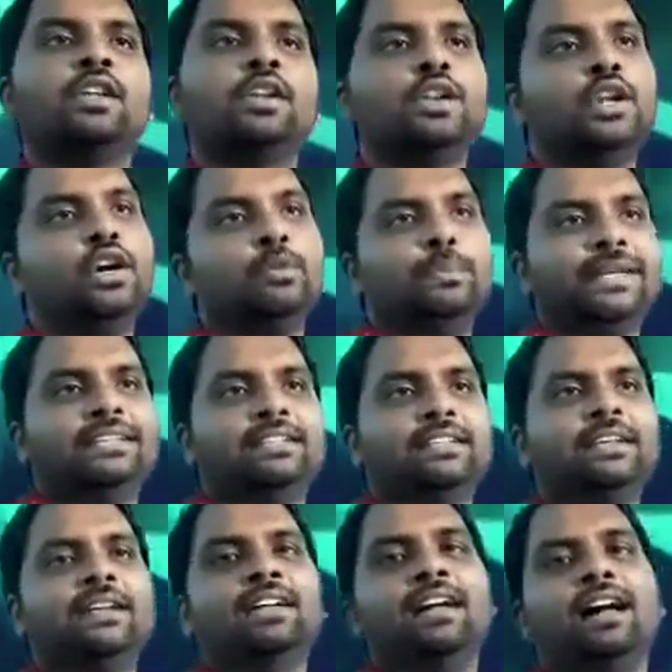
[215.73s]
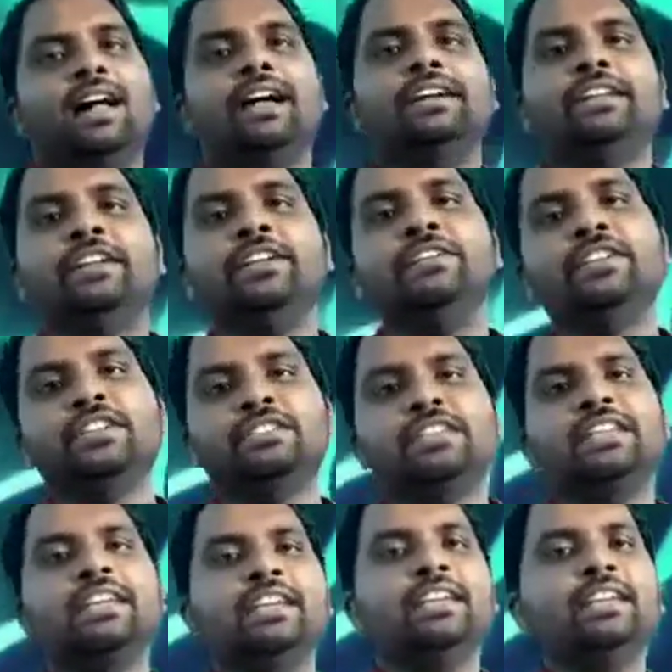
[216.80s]
low pitch. And if you
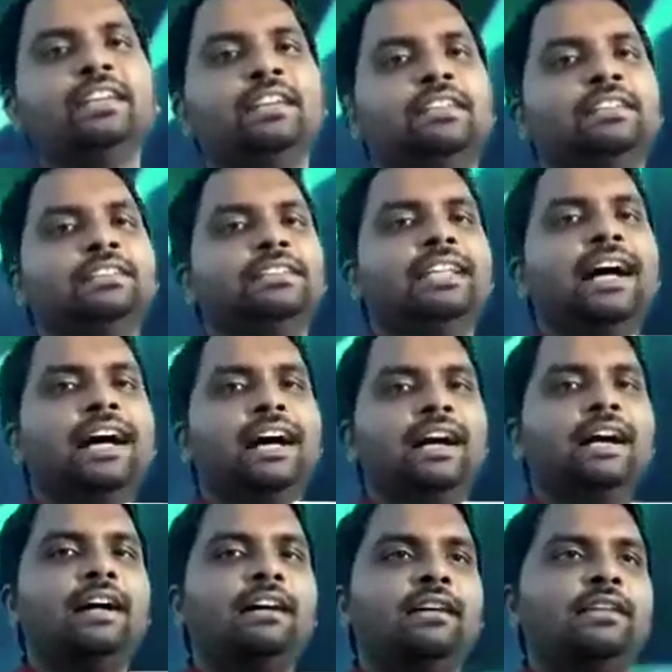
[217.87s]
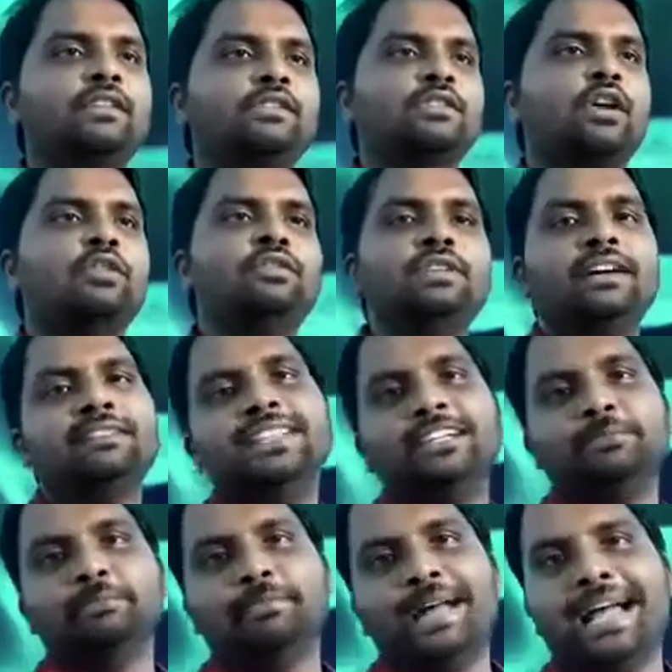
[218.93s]
see the sound of
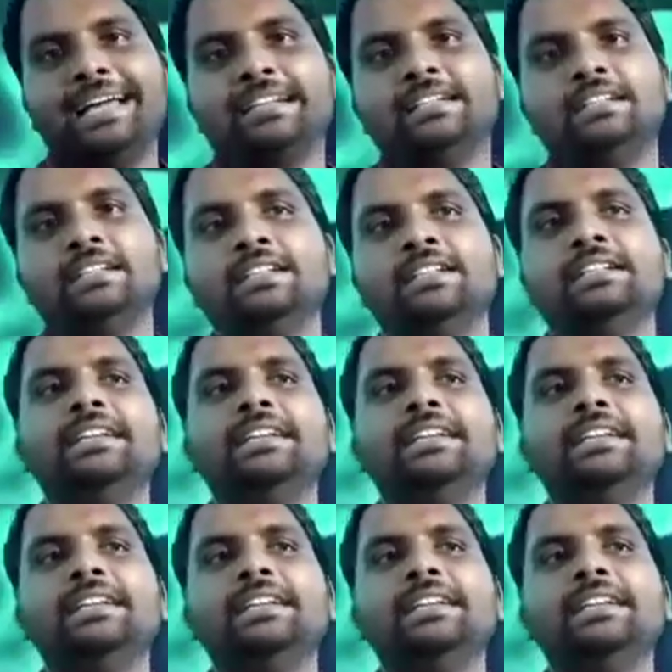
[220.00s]
that man,